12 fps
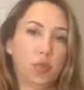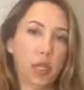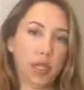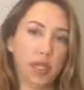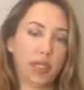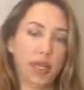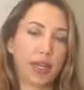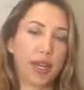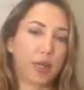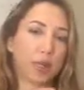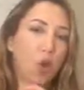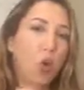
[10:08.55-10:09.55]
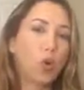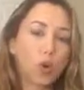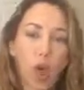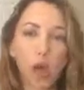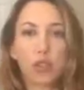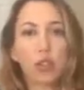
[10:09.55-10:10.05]
behind it, that it kept the whole
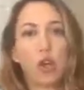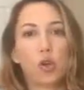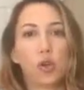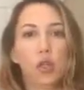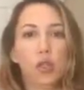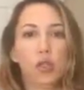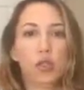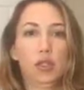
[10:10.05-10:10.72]
lawsuit open.